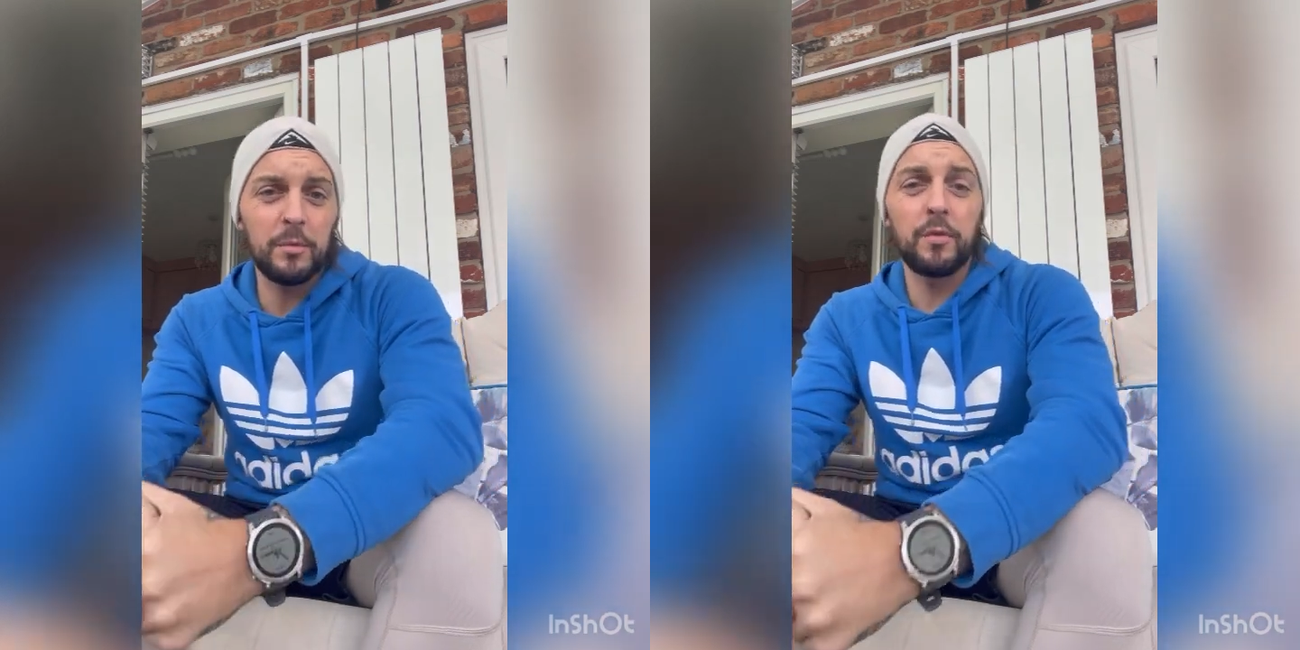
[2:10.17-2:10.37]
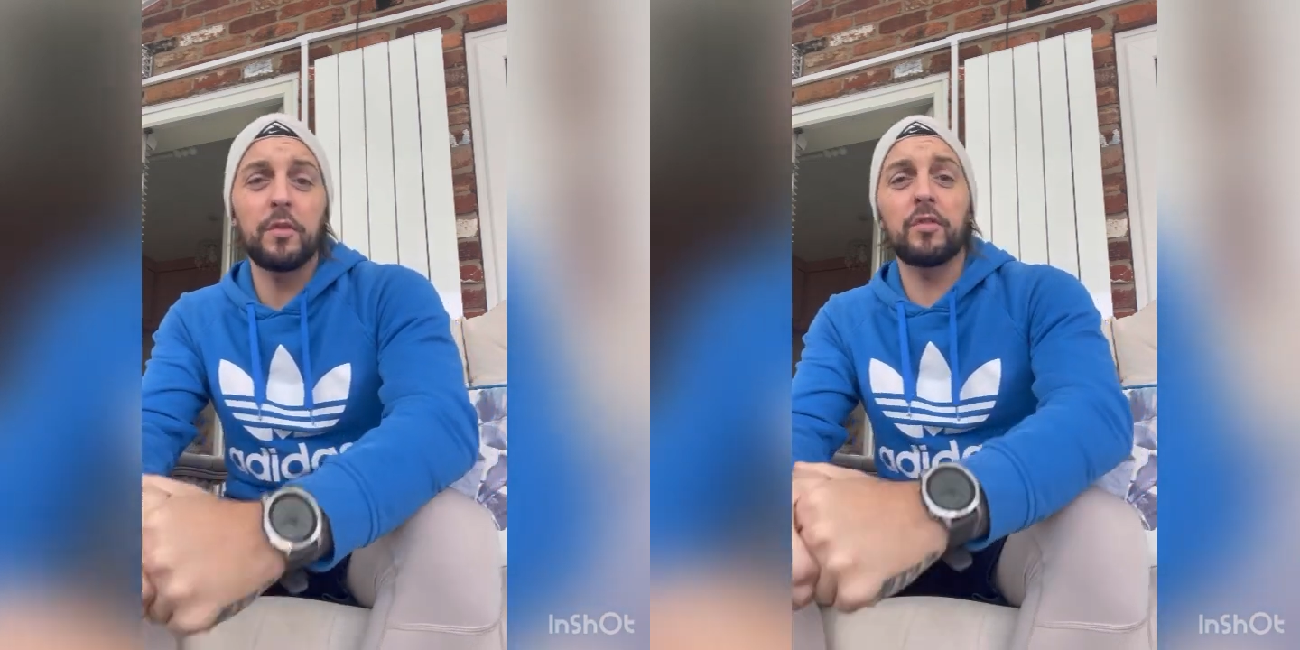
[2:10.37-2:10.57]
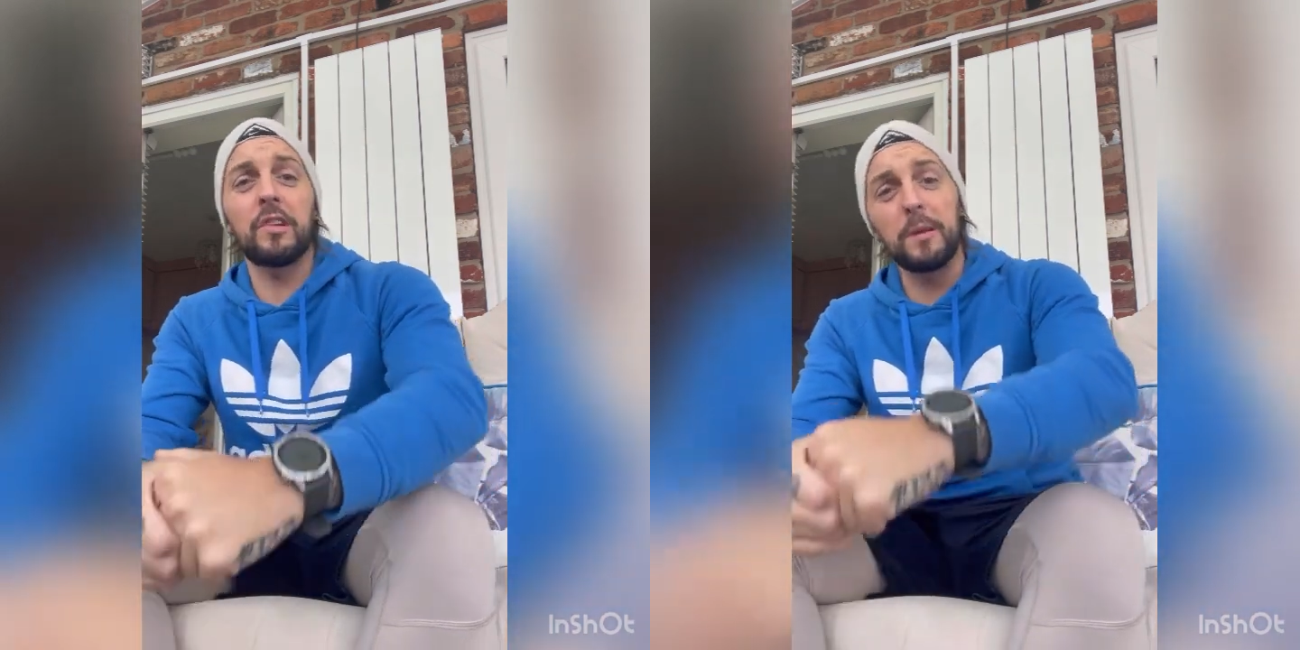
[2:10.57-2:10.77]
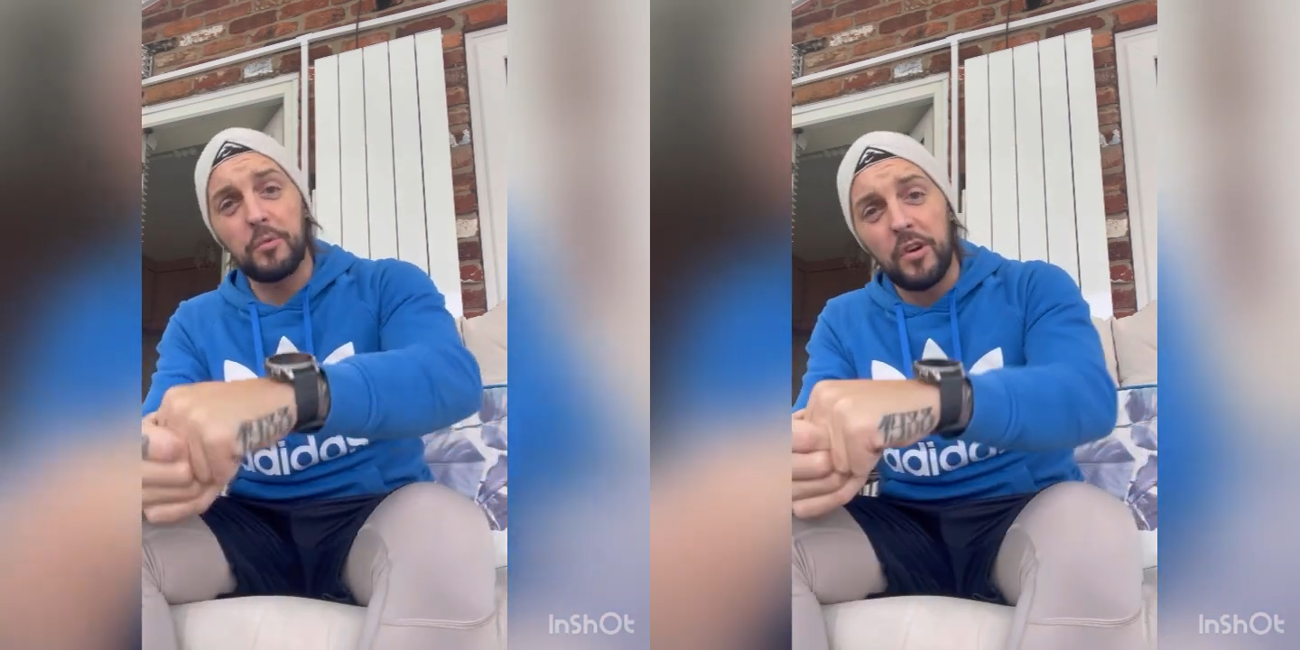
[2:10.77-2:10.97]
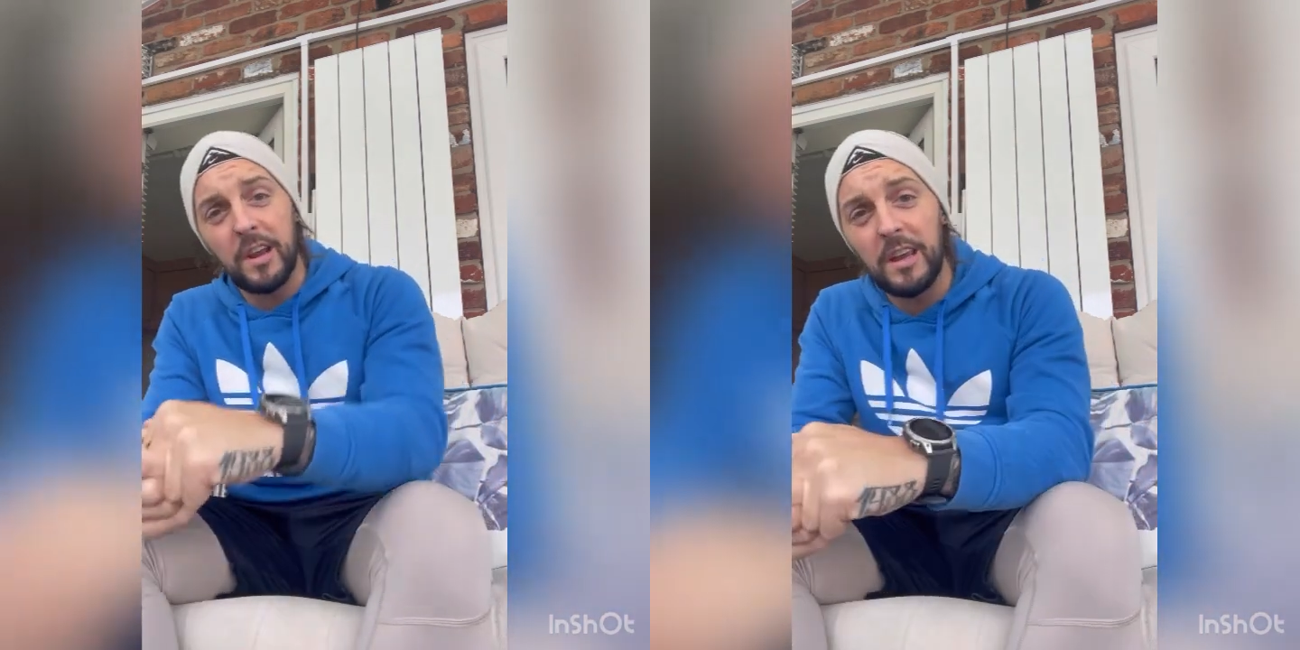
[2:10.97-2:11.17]
of the sleep
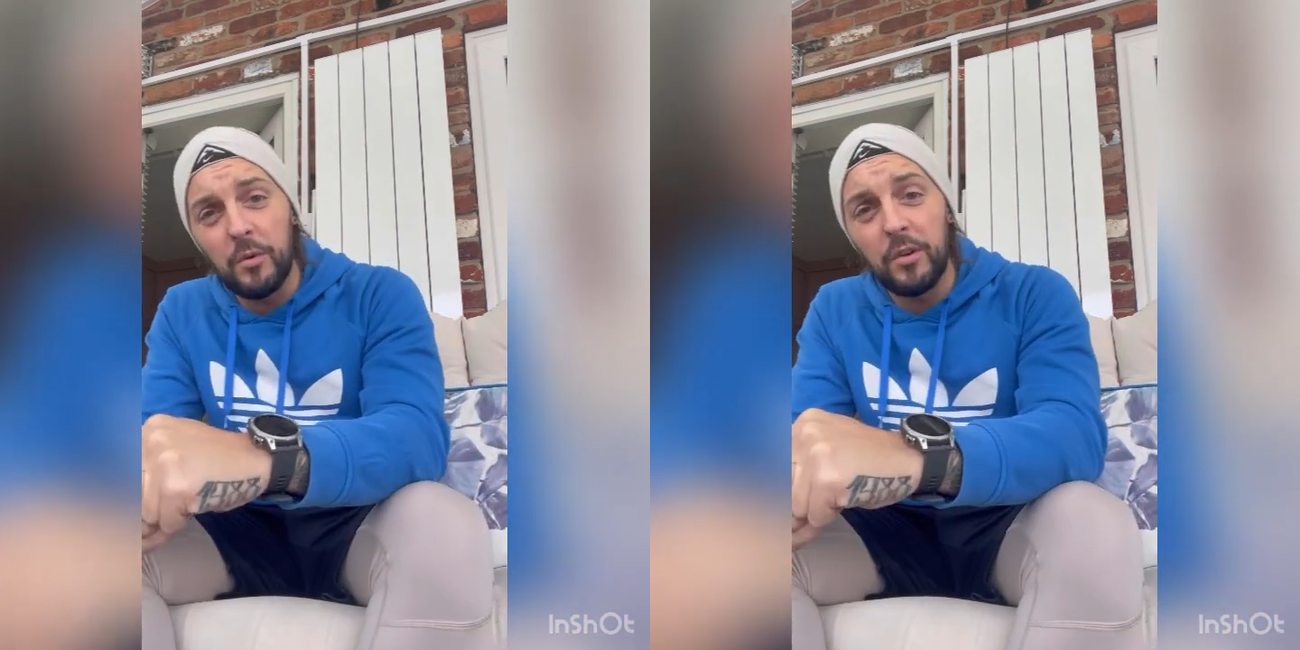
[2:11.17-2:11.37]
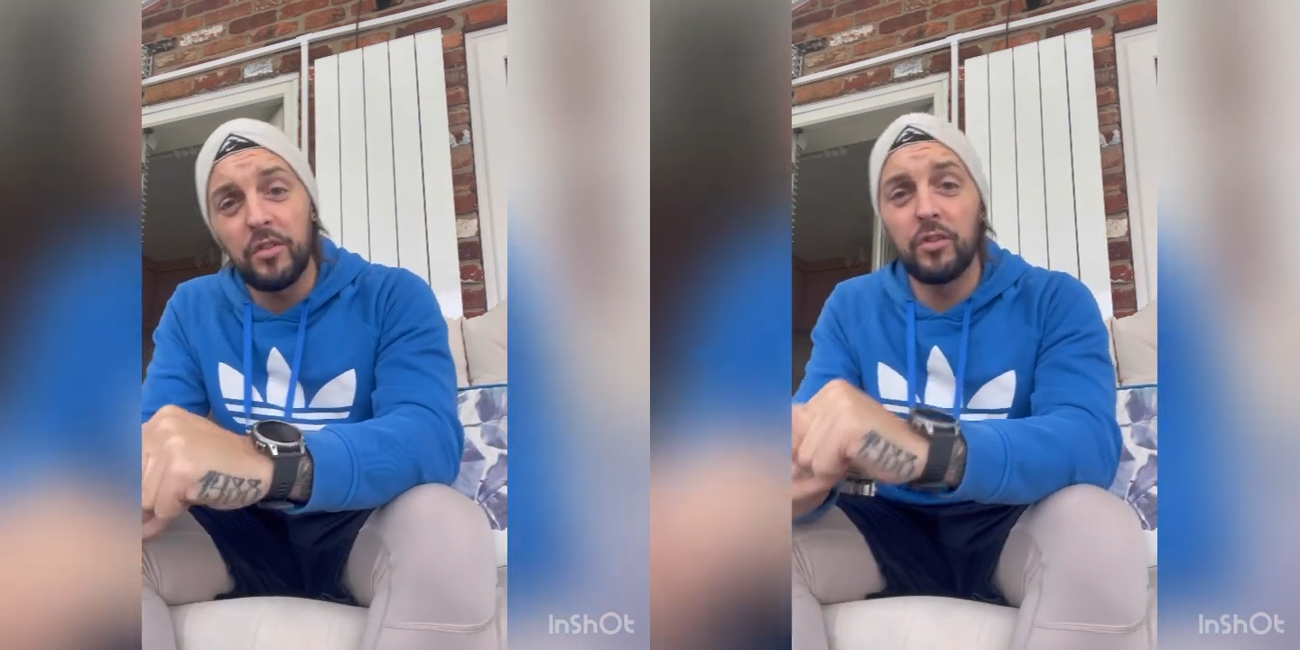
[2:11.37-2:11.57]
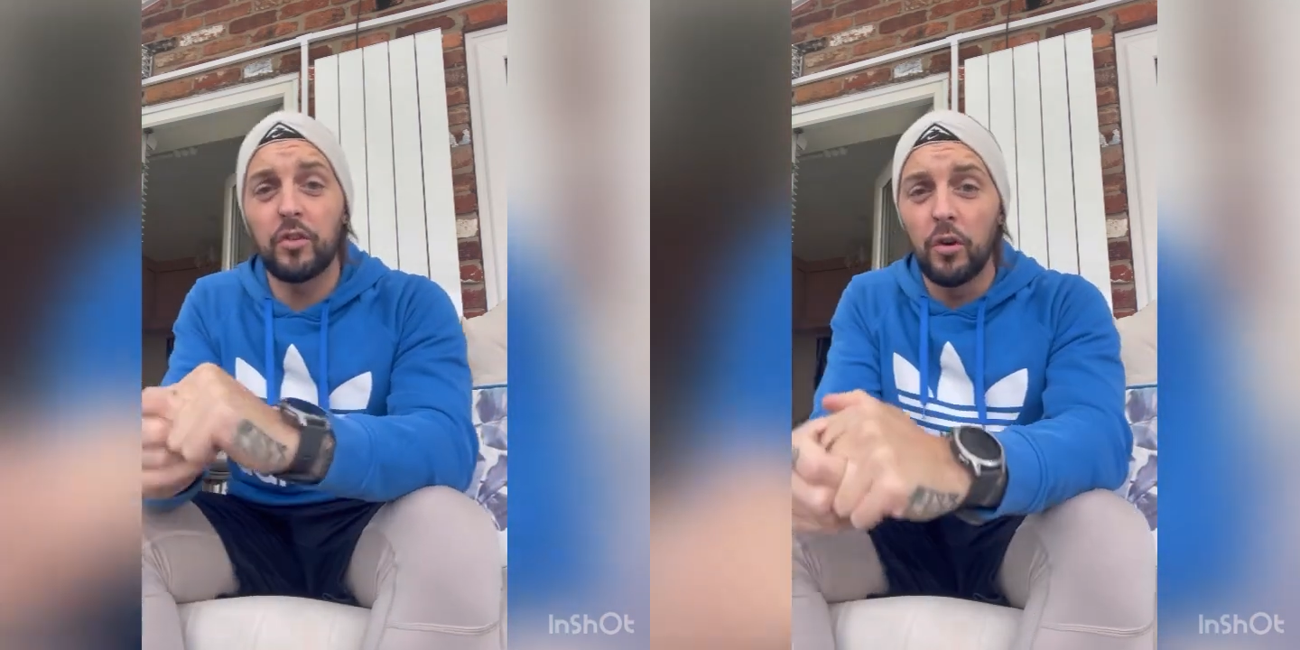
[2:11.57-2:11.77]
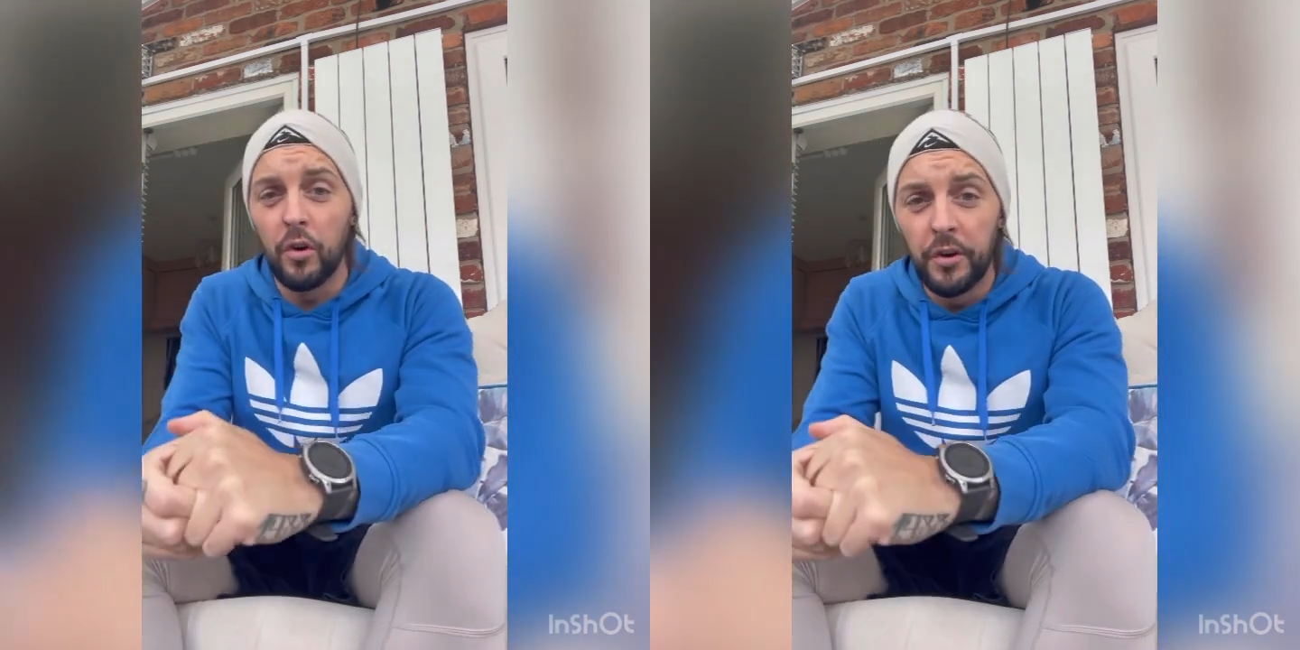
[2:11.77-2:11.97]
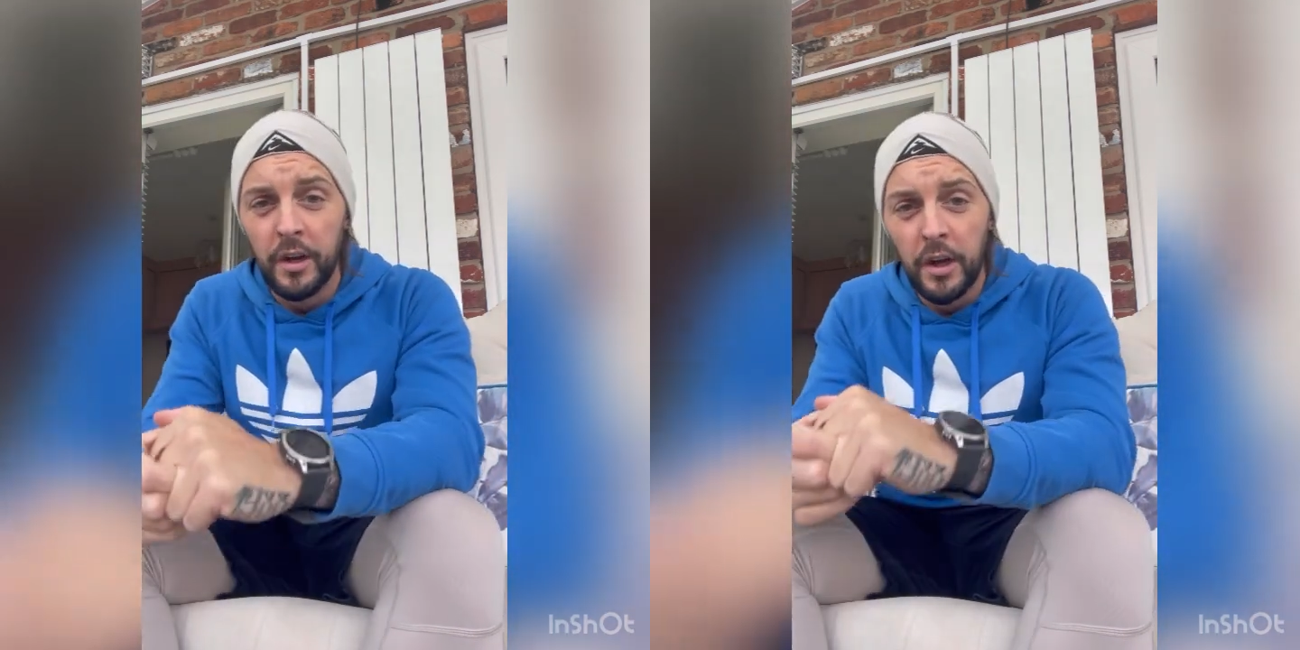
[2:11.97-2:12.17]
tracking, which is
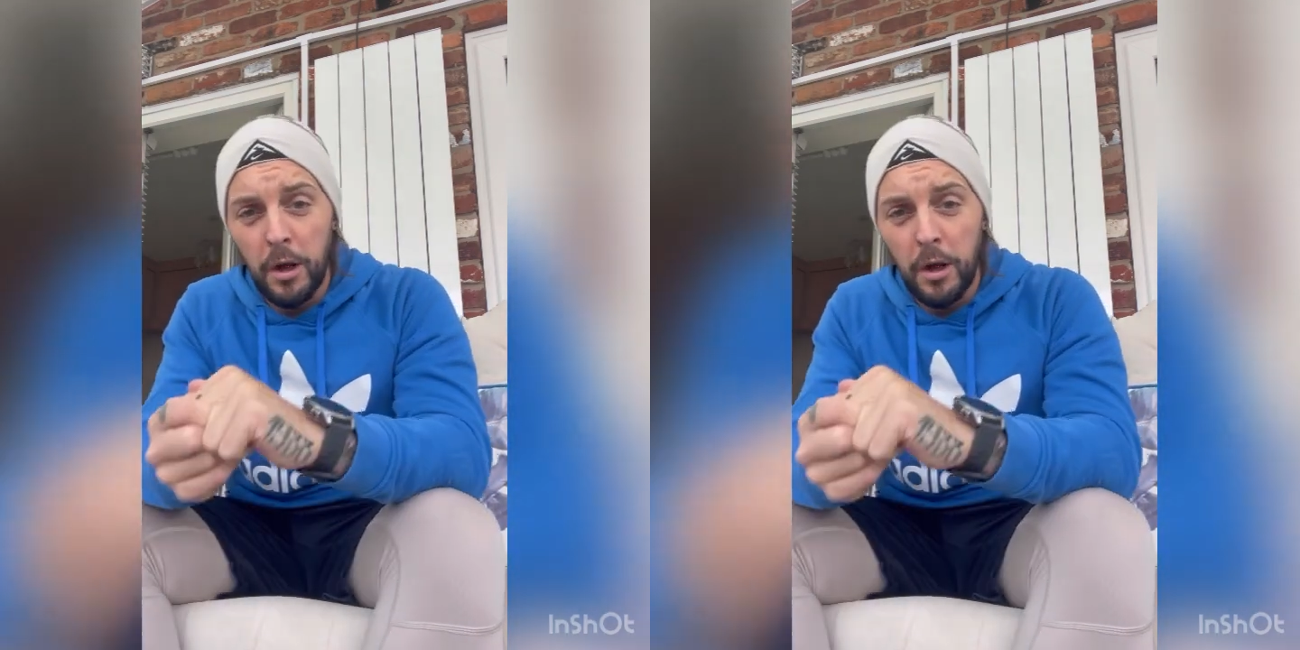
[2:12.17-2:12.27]
good,